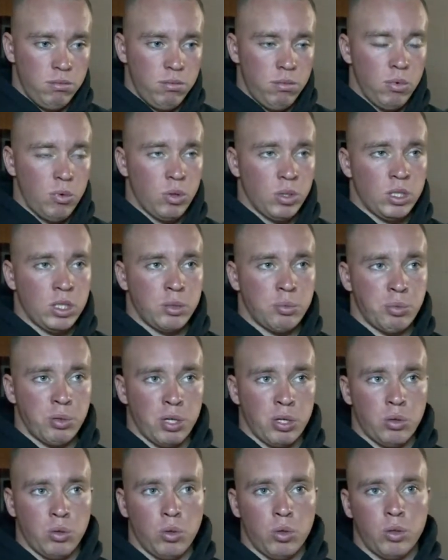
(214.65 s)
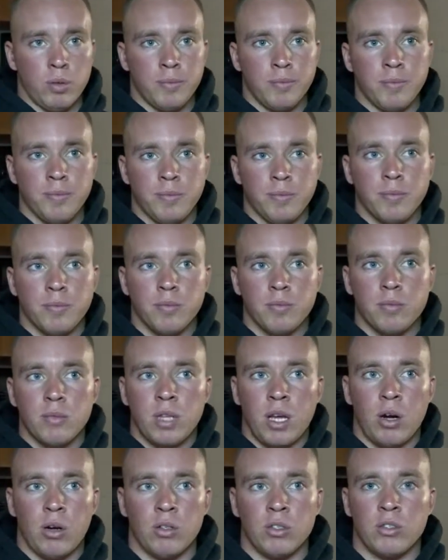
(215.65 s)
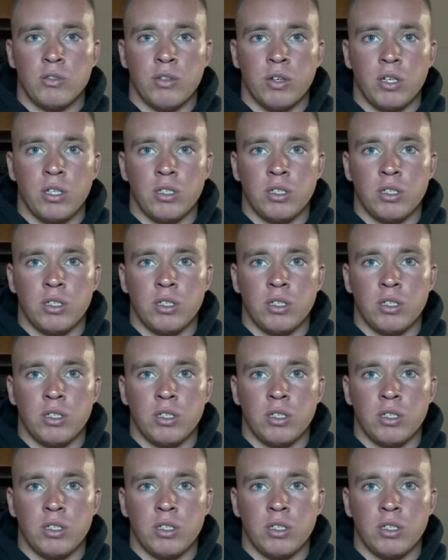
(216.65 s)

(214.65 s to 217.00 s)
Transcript: which is pretty cool. That one is fun